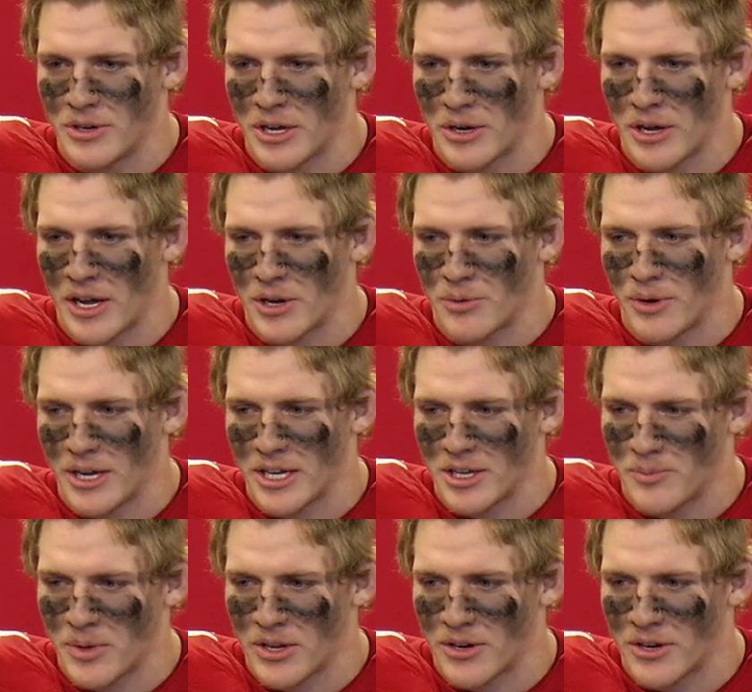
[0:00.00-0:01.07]
How, how do I
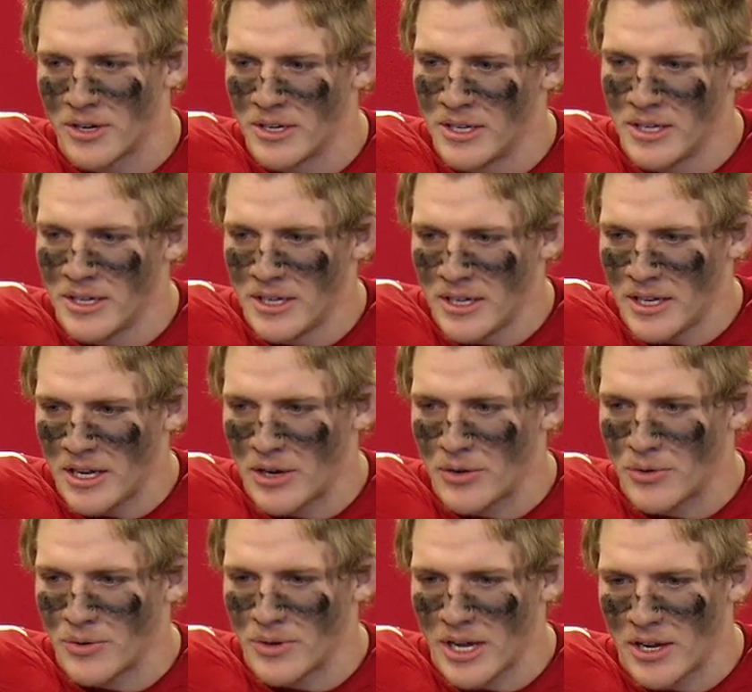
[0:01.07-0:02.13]
get better? How
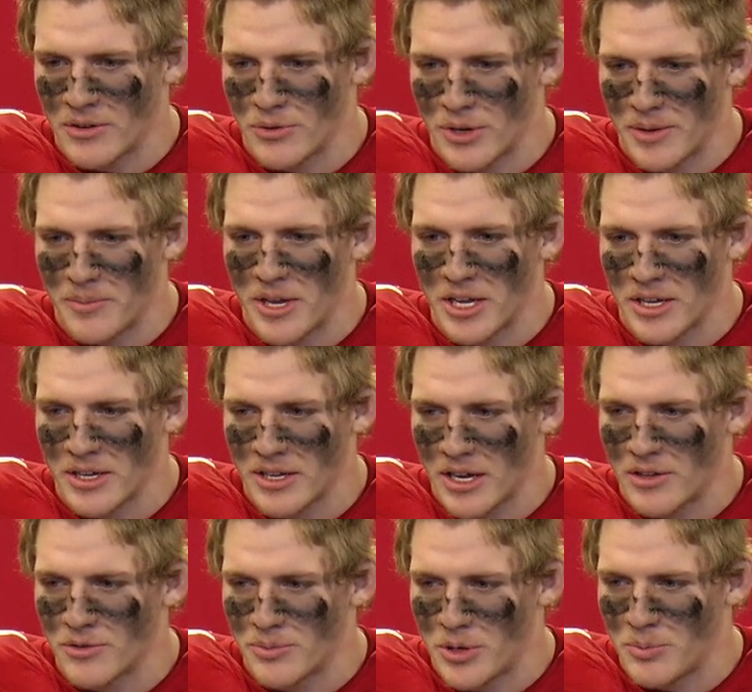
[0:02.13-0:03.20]
do how do I make
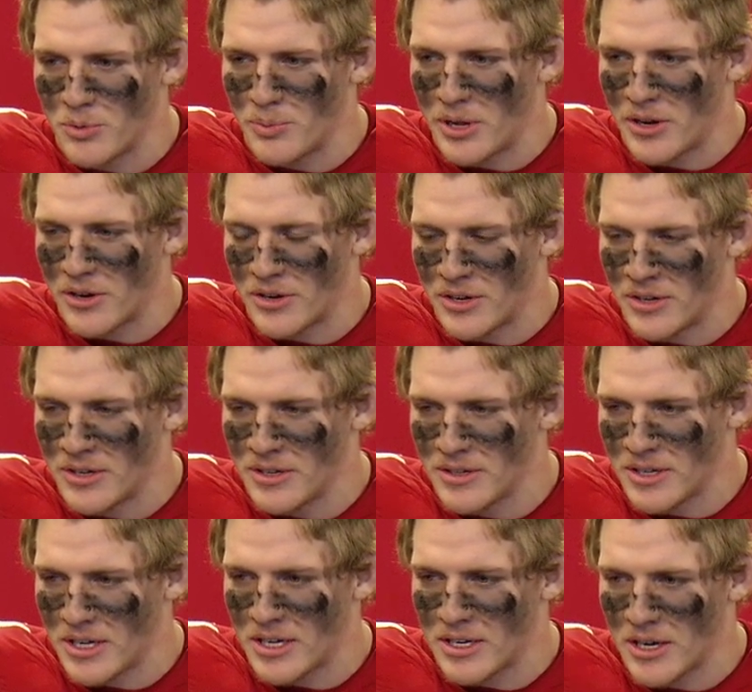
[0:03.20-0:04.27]
other people better in
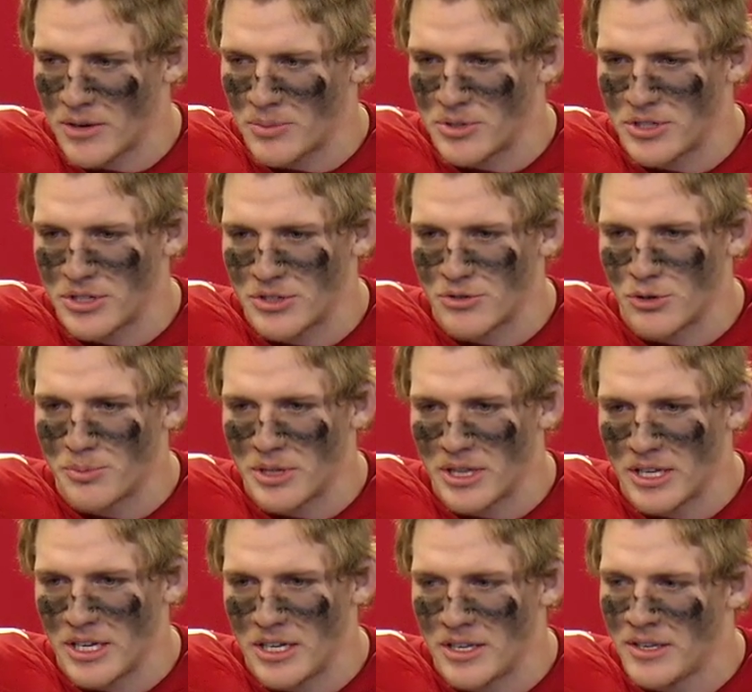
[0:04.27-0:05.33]
uh, our position group and
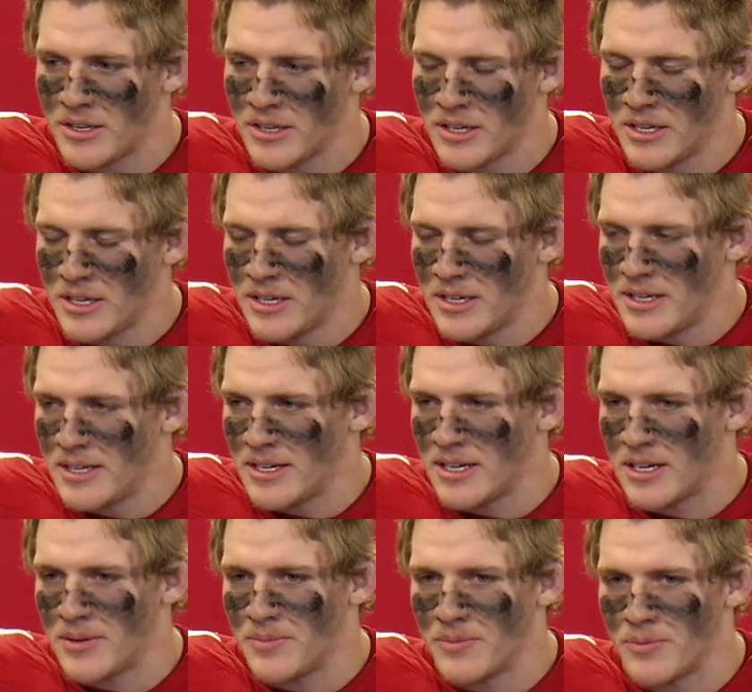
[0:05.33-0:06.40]
lead
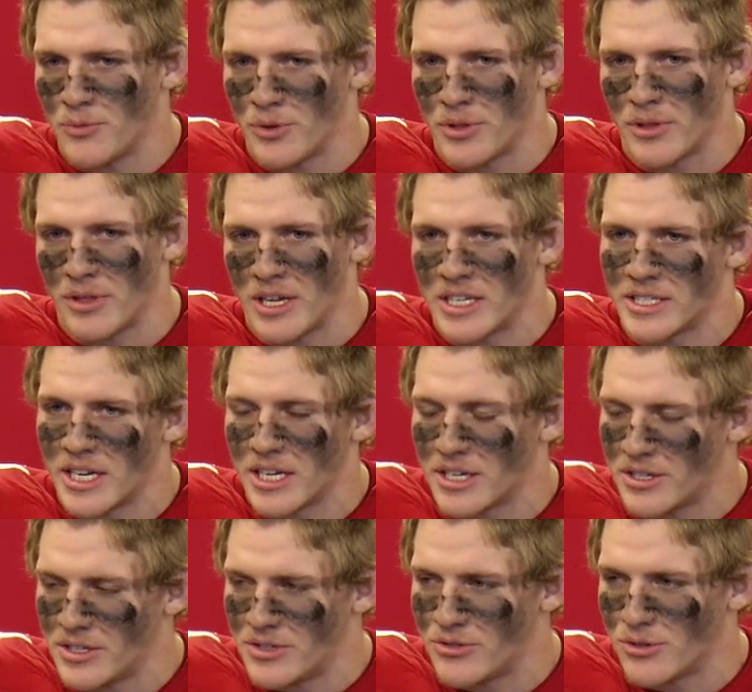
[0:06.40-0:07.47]
um, with the things that I
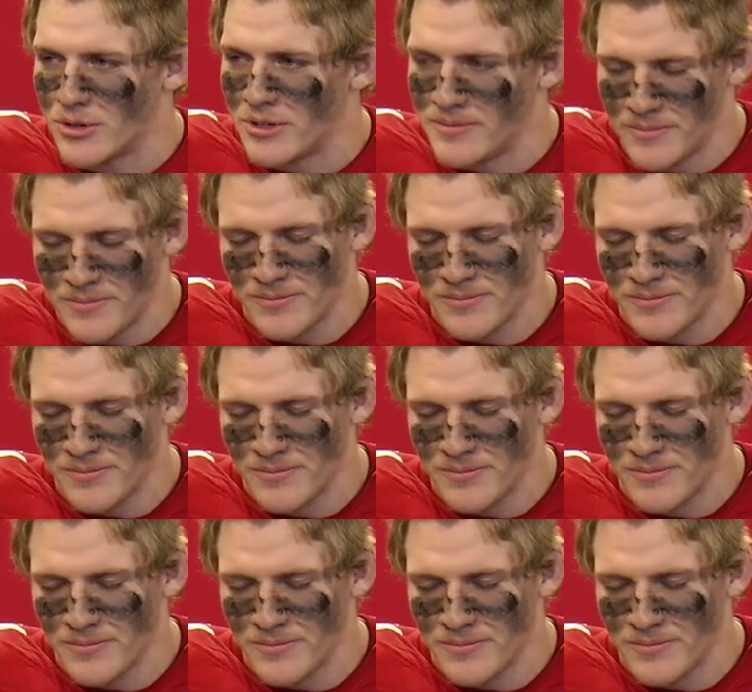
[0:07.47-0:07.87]
can control.